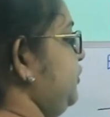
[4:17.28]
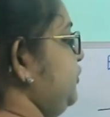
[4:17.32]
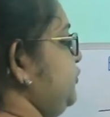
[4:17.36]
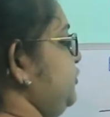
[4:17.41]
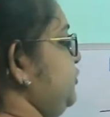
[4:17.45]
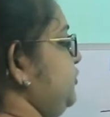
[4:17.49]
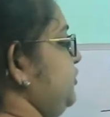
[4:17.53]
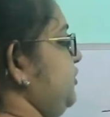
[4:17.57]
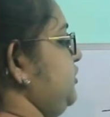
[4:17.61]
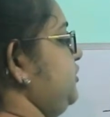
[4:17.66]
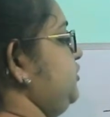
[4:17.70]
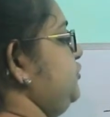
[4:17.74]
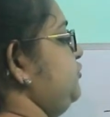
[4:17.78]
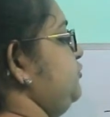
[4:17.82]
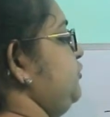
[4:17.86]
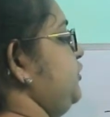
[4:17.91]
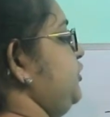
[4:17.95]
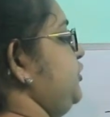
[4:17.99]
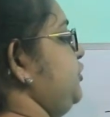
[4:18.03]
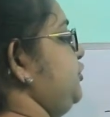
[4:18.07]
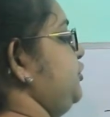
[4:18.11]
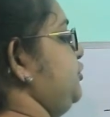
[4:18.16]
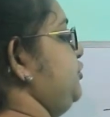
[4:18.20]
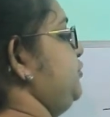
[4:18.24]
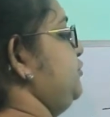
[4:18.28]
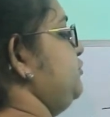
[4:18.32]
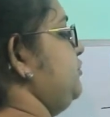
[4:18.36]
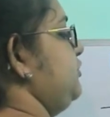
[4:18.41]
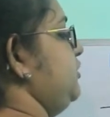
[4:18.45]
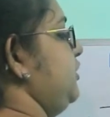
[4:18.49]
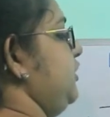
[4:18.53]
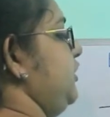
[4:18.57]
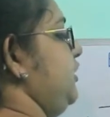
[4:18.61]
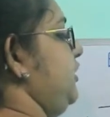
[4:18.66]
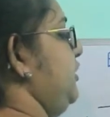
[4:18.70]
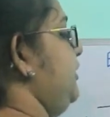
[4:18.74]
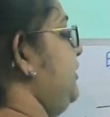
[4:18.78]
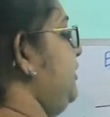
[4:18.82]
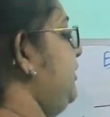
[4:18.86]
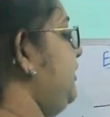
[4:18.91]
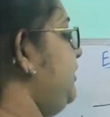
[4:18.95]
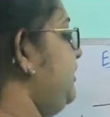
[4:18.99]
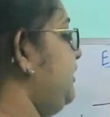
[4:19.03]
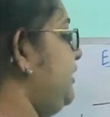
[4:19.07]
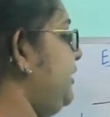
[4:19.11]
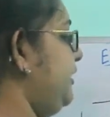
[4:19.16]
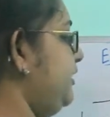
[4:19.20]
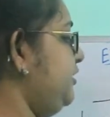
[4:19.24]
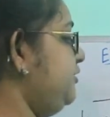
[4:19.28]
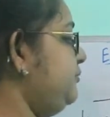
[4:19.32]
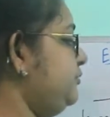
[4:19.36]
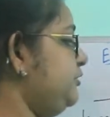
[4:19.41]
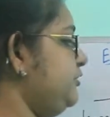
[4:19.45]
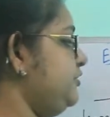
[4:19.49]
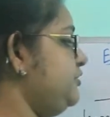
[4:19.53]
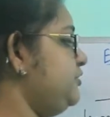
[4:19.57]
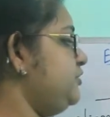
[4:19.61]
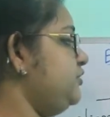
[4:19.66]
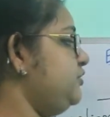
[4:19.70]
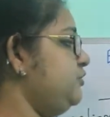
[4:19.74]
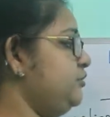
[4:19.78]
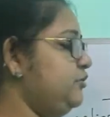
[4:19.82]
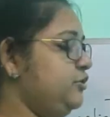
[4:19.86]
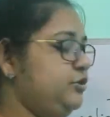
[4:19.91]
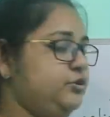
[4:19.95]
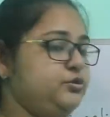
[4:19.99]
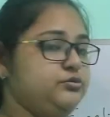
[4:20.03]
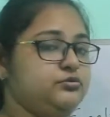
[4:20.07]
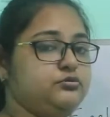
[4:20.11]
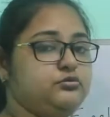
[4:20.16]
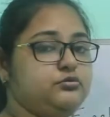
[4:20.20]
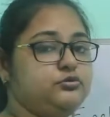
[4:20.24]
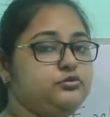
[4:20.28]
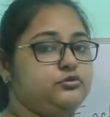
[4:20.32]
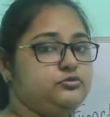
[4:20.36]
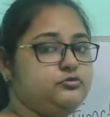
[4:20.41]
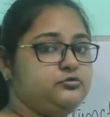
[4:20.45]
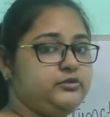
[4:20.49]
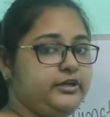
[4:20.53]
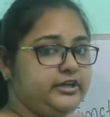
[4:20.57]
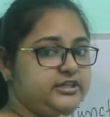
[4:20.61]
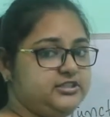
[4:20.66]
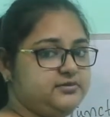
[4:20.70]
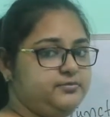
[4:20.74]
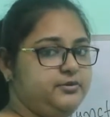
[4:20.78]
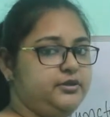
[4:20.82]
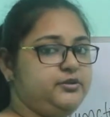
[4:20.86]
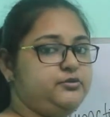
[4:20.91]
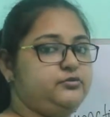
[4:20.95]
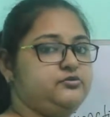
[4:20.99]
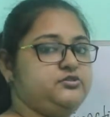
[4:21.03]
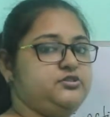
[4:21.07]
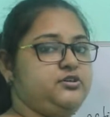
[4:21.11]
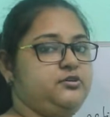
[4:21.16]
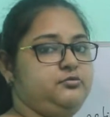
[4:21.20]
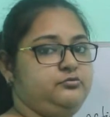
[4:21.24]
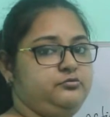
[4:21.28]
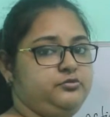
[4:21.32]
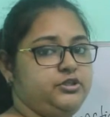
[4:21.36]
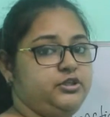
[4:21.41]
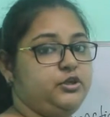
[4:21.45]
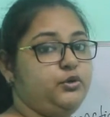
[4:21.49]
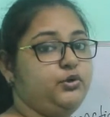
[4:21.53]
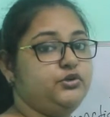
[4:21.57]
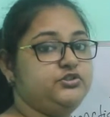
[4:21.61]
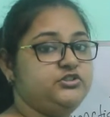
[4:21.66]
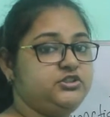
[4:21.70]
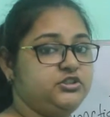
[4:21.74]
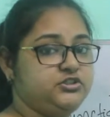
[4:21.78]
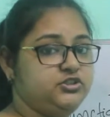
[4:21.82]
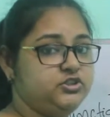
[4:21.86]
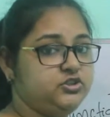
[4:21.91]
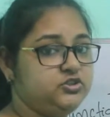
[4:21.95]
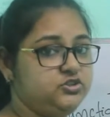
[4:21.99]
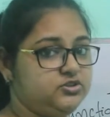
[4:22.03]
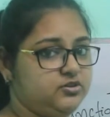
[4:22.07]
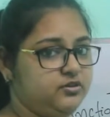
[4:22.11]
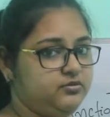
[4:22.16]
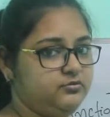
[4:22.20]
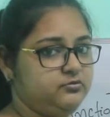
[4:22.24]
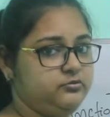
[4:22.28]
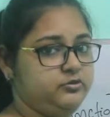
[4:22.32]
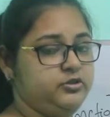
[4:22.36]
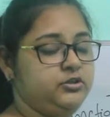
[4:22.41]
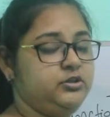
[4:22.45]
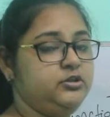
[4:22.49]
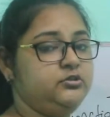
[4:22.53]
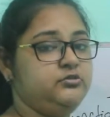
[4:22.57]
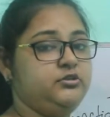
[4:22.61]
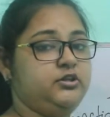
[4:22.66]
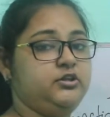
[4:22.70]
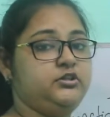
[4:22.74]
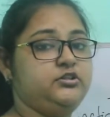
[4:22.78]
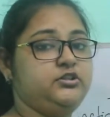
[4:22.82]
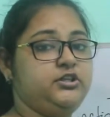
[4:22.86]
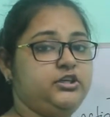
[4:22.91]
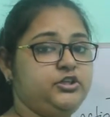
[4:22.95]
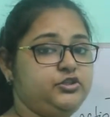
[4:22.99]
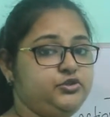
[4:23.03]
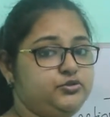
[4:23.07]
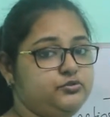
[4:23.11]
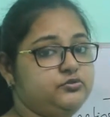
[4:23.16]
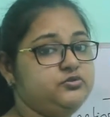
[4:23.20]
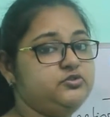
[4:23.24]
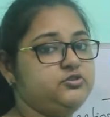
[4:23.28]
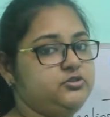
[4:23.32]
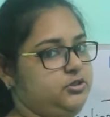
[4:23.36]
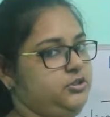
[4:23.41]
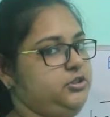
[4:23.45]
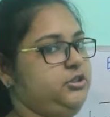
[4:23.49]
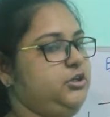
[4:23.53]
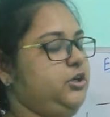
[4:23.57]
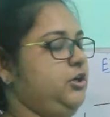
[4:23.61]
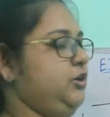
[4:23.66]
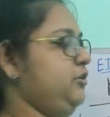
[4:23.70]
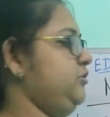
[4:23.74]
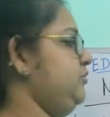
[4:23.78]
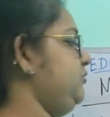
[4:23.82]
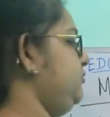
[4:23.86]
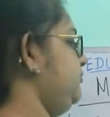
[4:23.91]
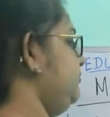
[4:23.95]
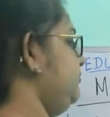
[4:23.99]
So this word should enables you to explain to someone or suggest someone that they should study hard.